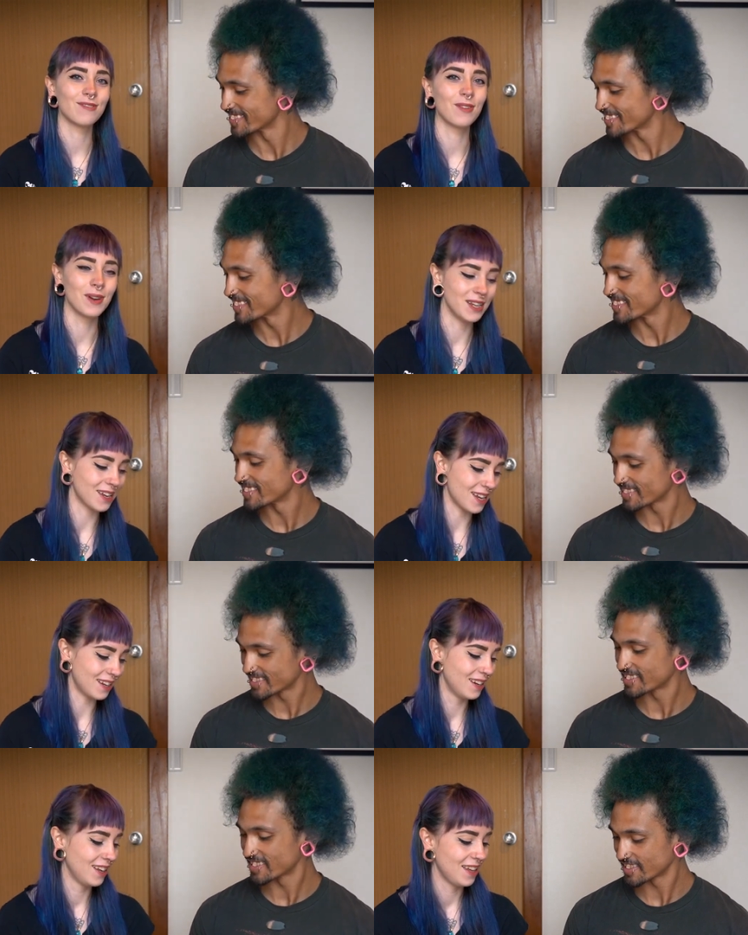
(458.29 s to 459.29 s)
Speaker 1: for what you
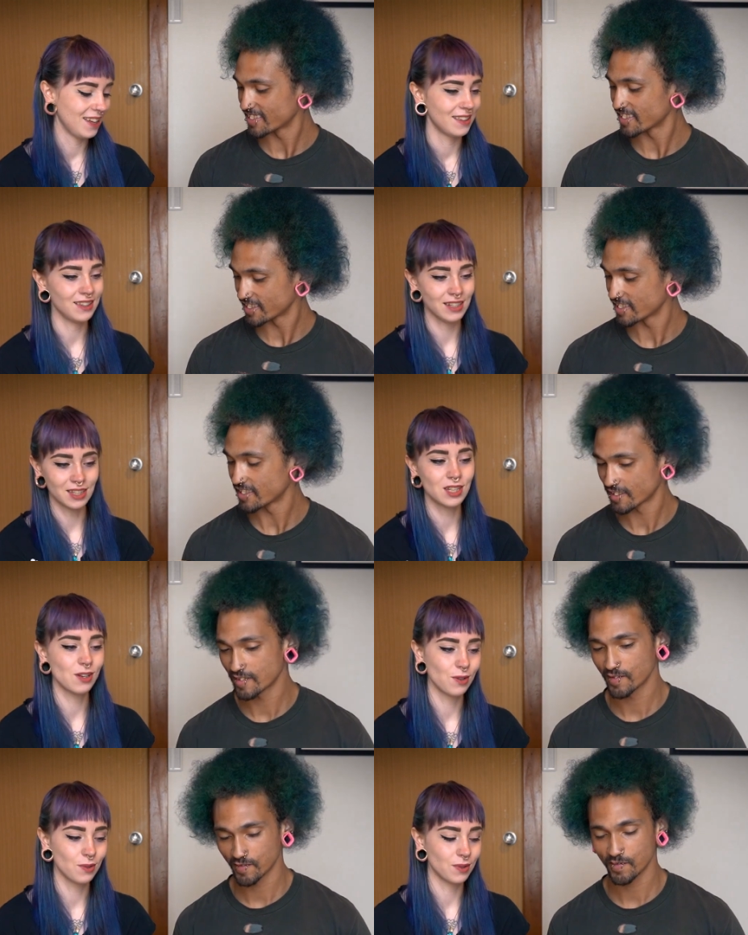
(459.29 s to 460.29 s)
get. These
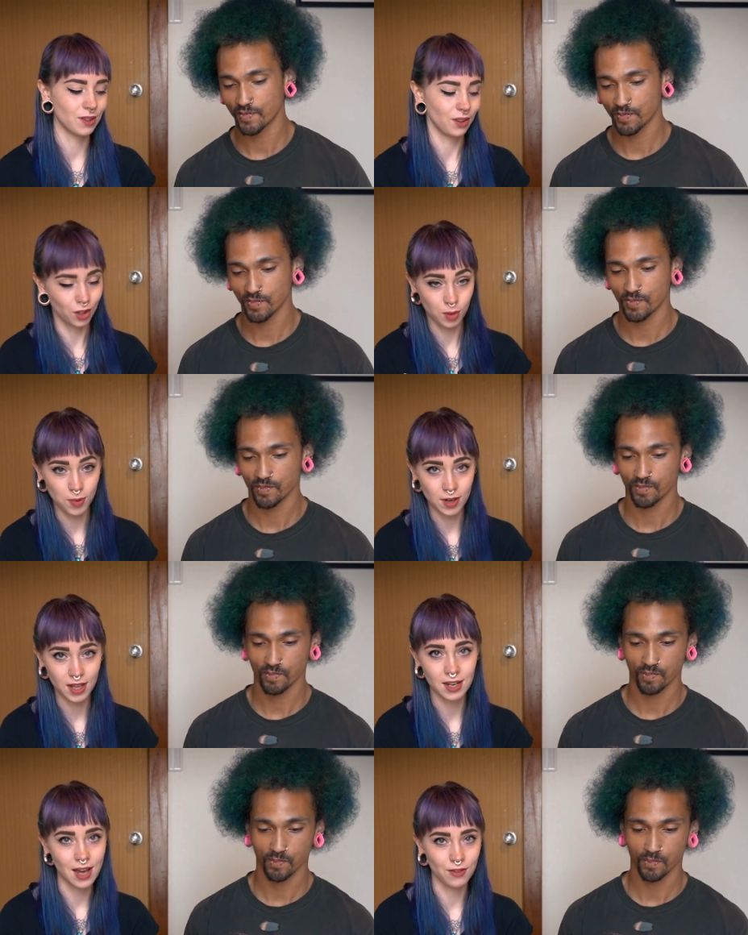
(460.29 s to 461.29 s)
two look
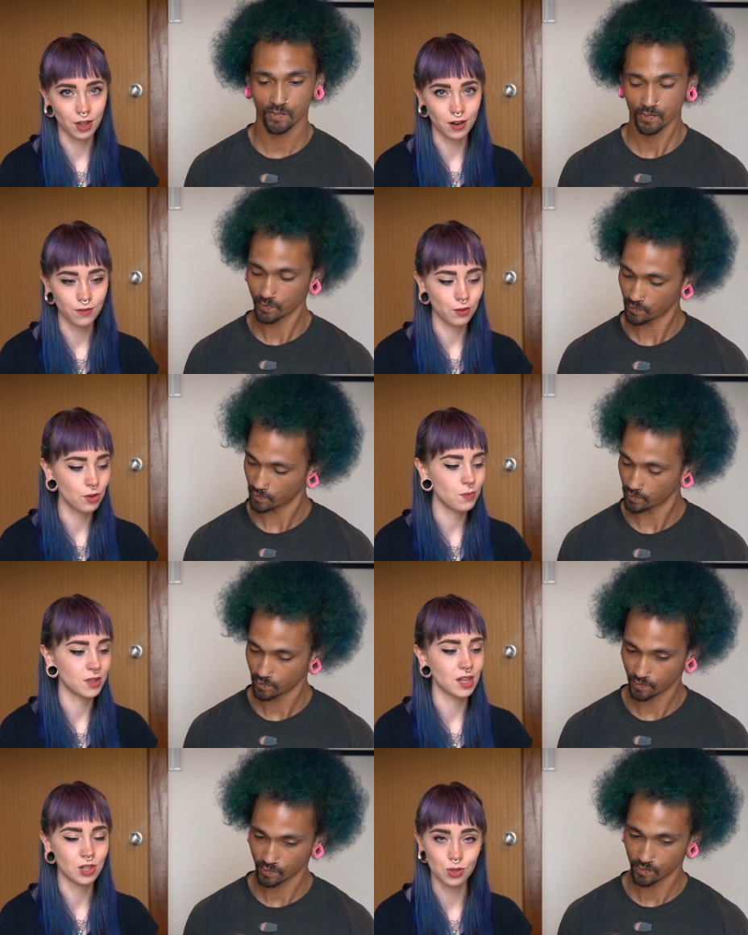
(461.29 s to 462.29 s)
pretty and have a lot of food,
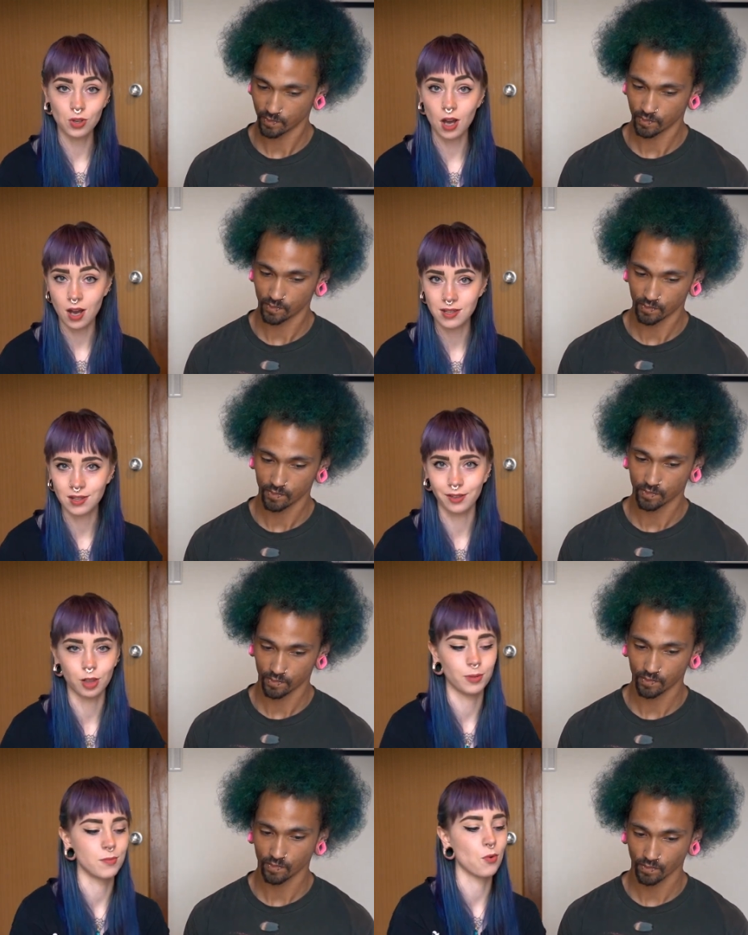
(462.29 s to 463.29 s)
but they do cost a
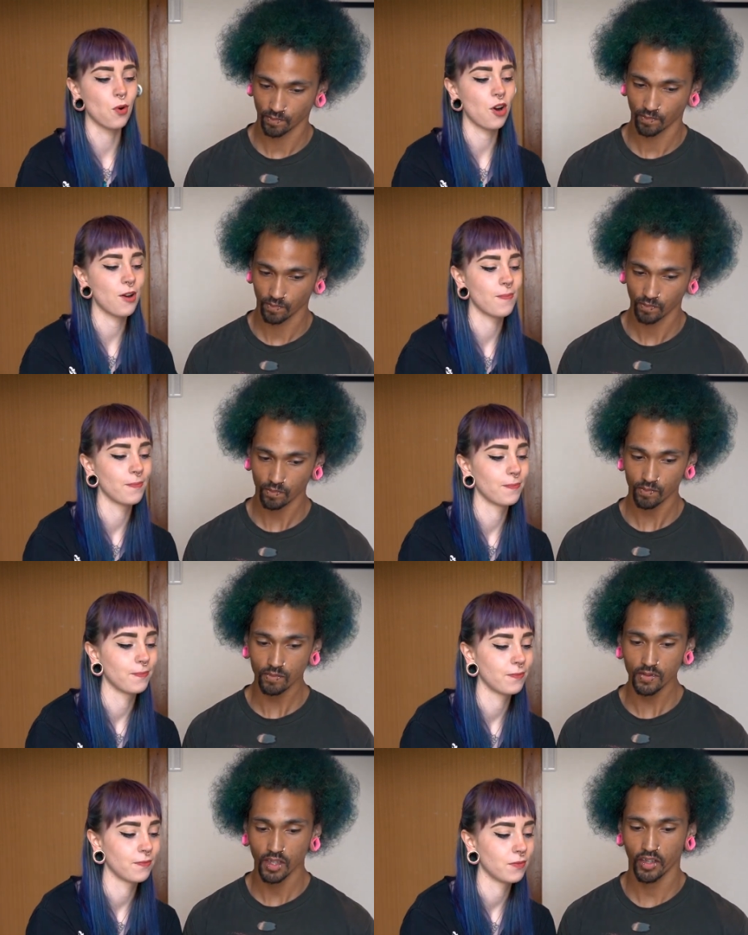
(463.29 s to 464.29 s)
little bit more.
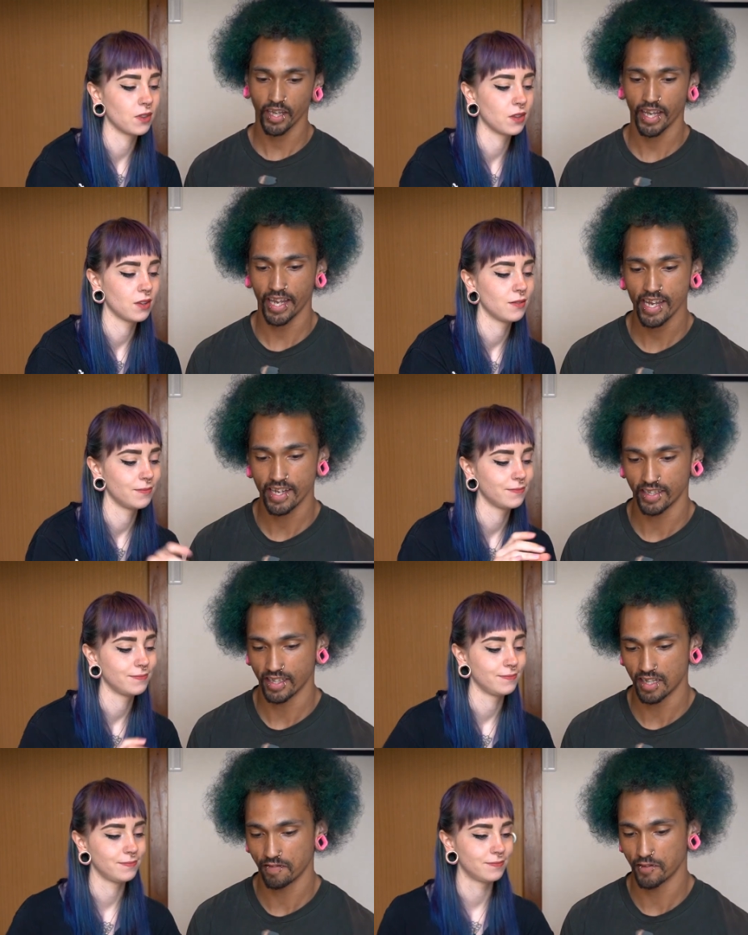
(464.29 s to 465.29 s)
Speaker 2: Oh yeah,
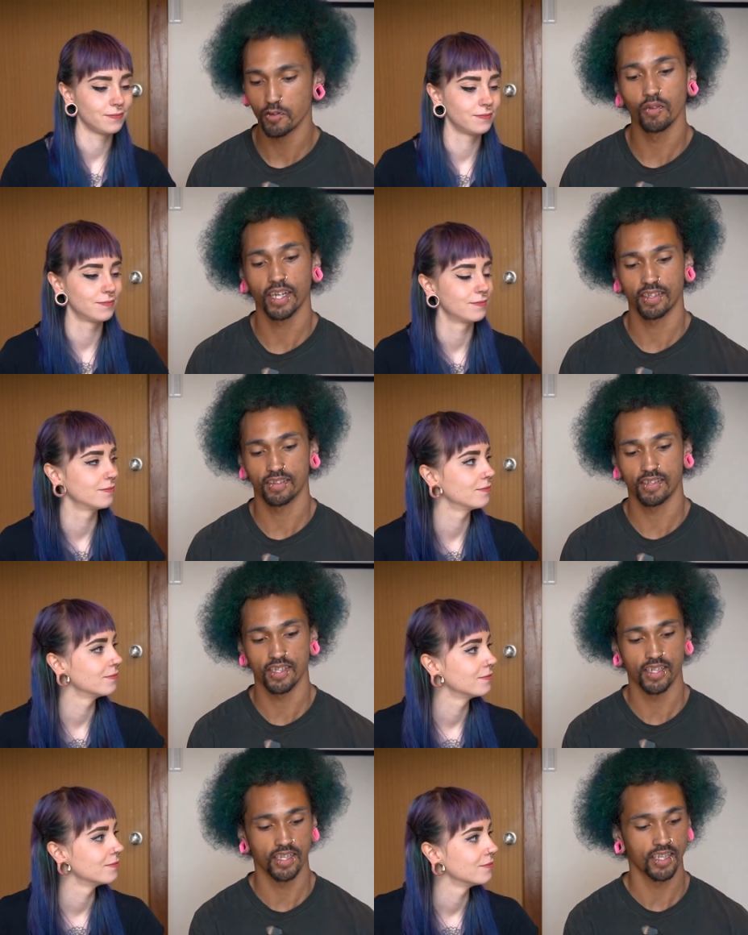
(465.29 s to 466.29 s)
and if you'd like to
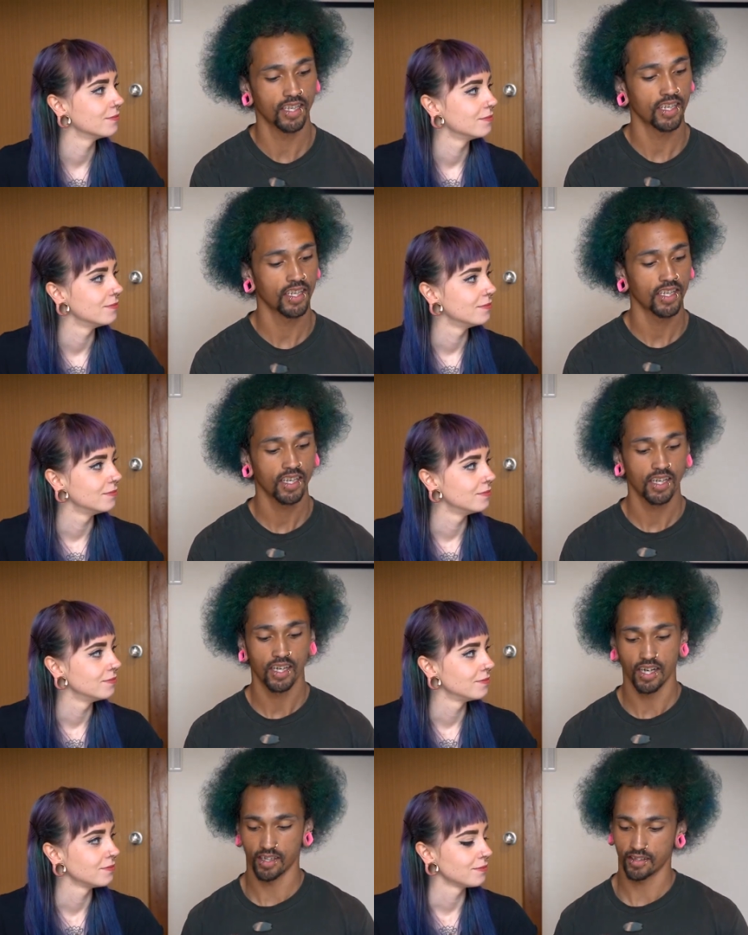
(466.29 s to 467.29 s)
see
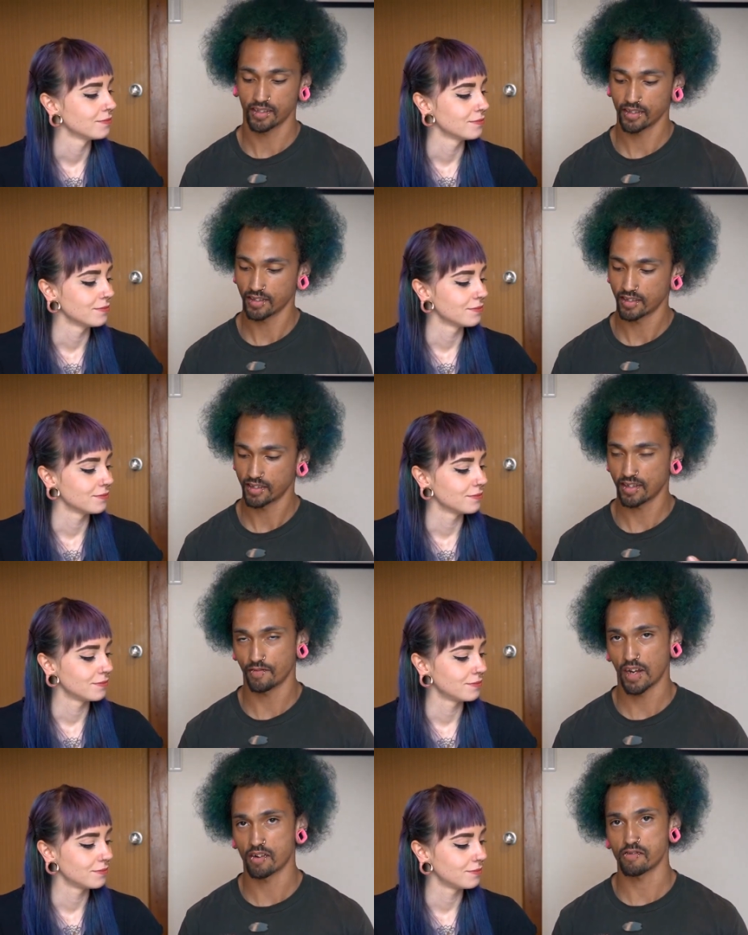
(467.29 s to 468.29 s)
us
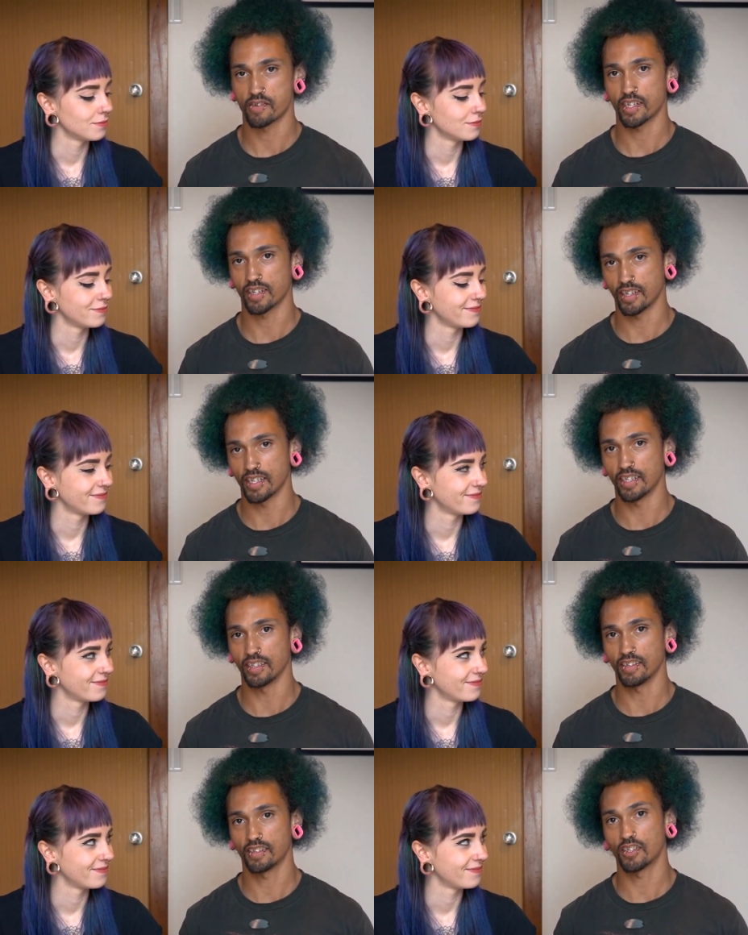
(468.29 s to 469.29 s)
devouring
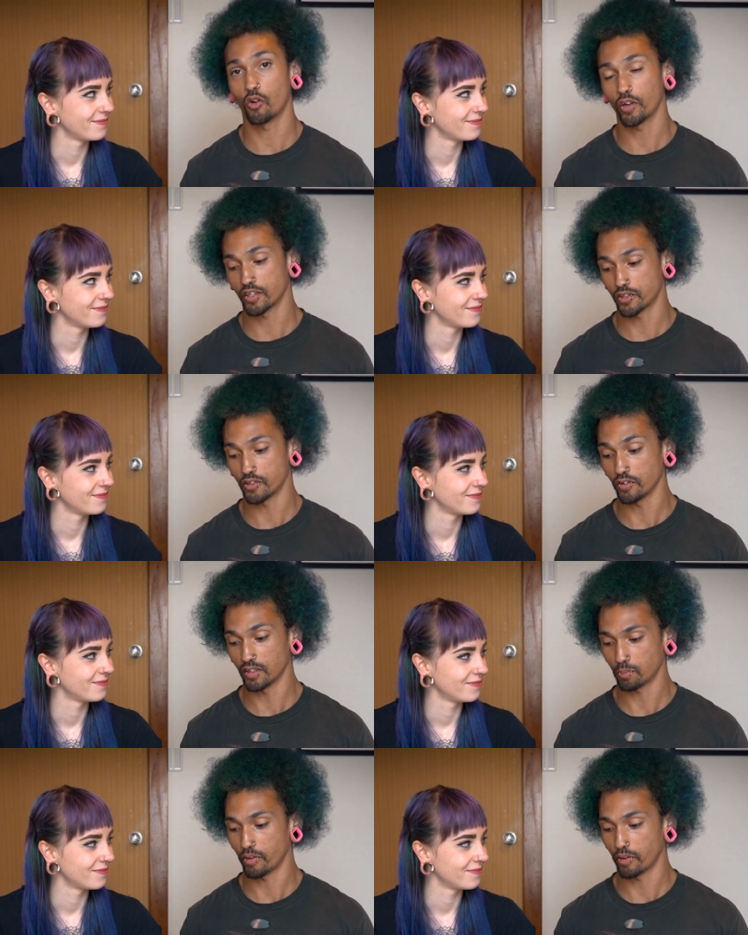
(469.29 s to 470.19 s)
these, going to this